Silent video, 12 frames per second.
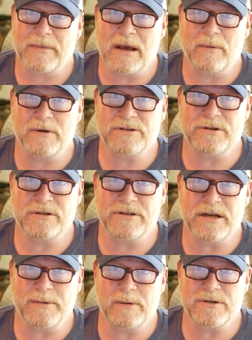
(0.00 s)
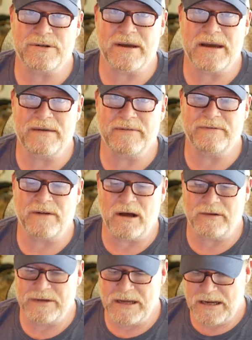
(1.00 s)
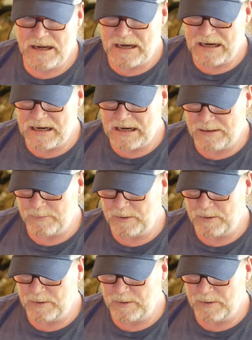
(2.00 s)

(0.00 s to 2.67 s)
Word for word: I want you to tell me what you have involved. Uh, I'm